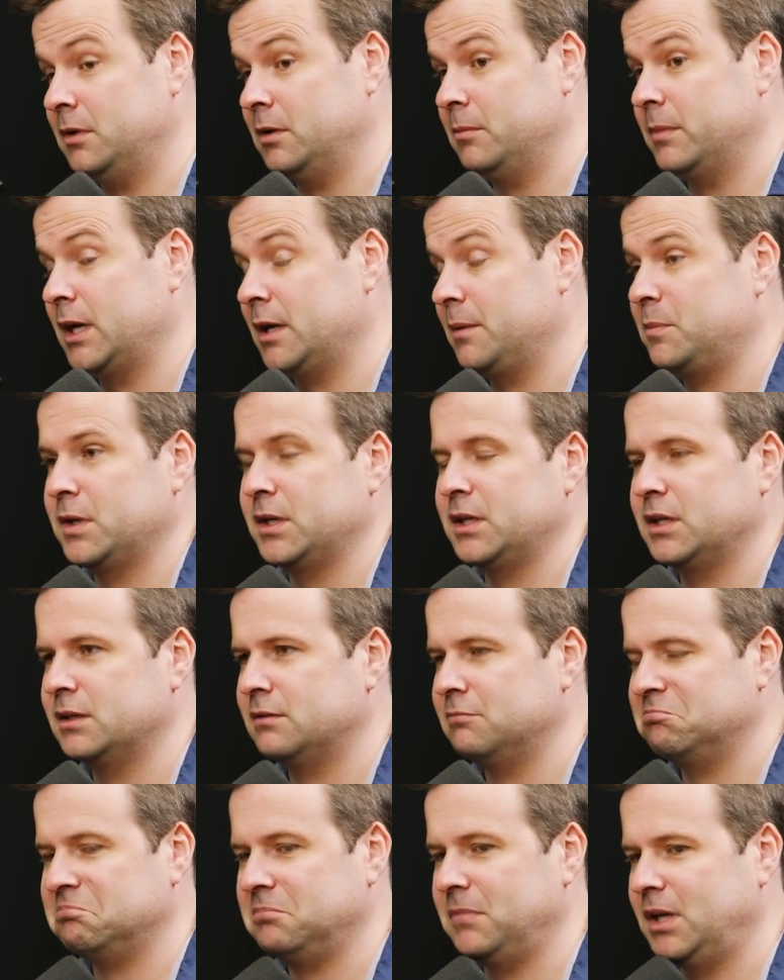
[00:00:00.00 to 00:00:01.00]
in my
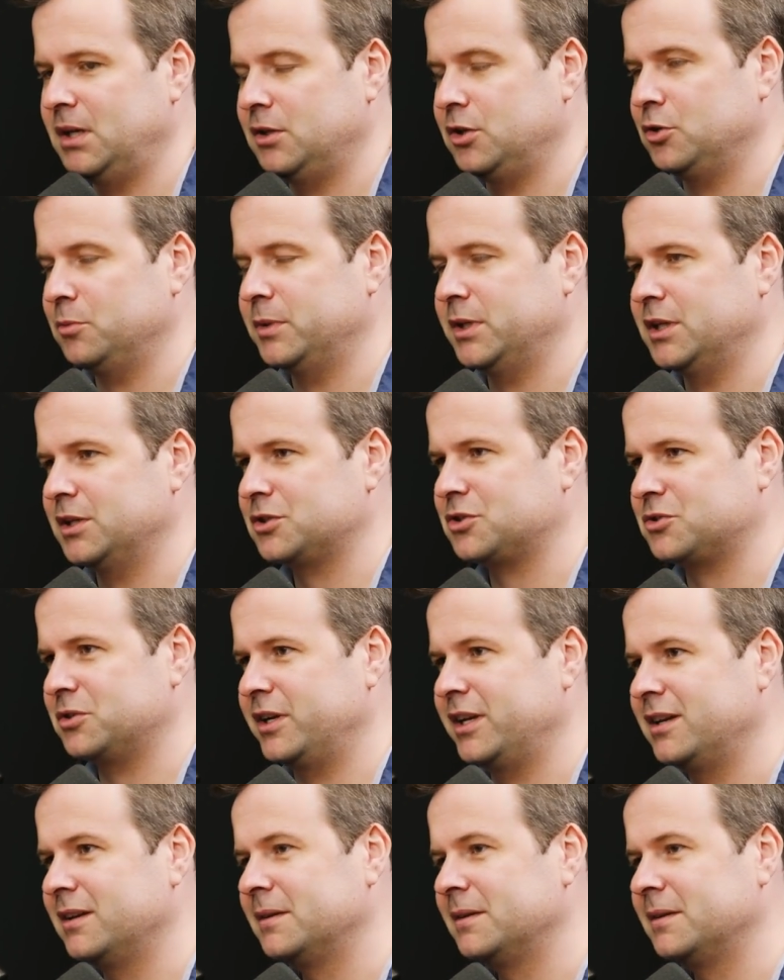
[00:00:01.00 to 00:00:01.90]
opinion, in human history.